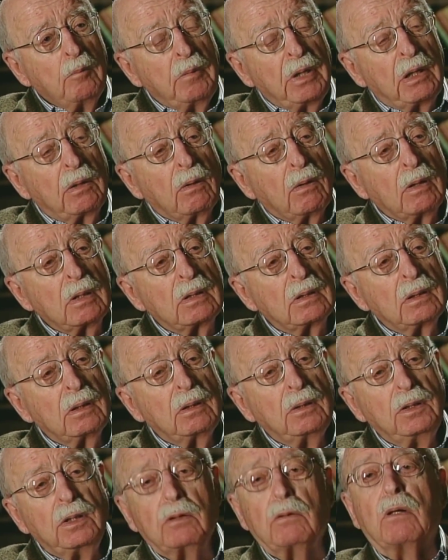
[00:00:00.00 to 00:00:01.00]
because
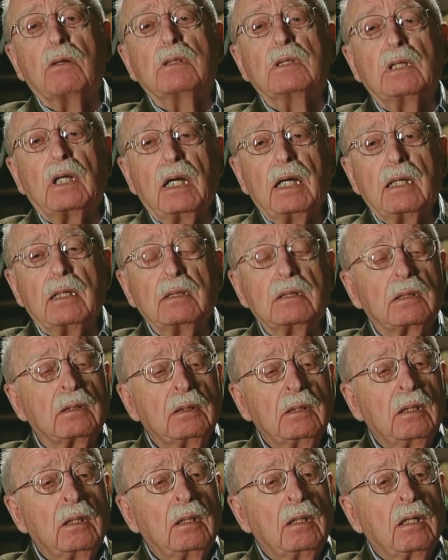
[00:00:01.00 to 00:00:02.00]

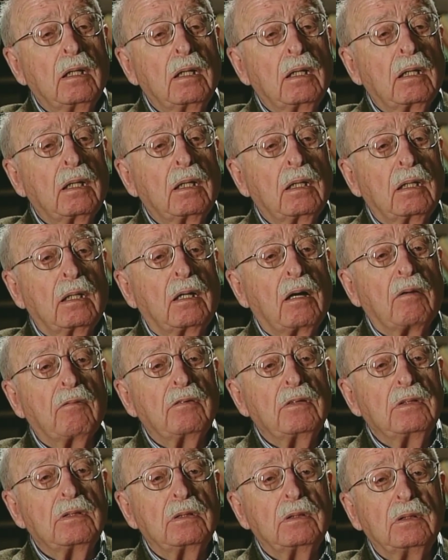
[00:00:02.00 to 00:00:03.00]
neuroscience
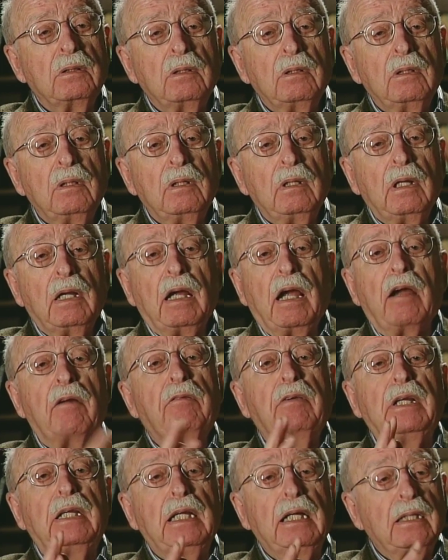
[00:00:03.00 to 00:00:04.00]
governs
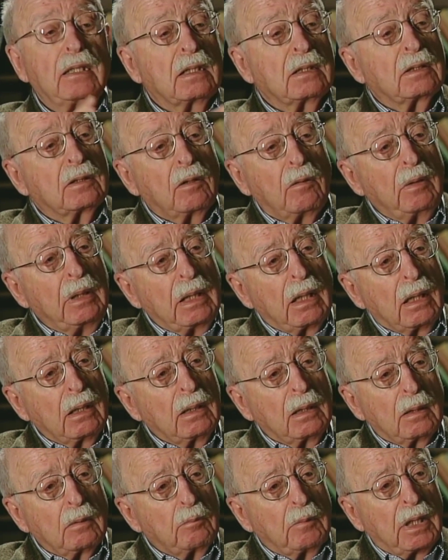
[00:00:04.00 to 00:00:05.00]
everything that's going
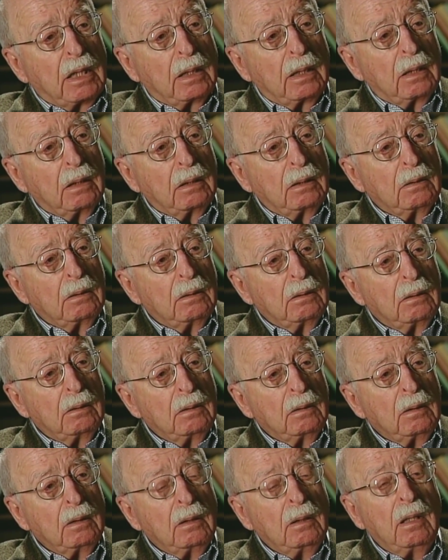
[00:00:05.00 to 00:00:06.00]
on in the body,
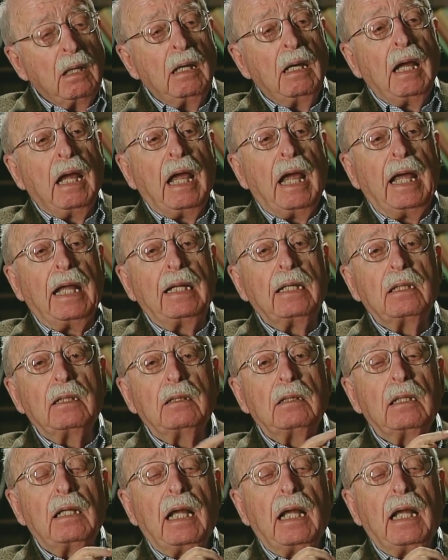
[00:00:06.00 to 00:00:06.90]
and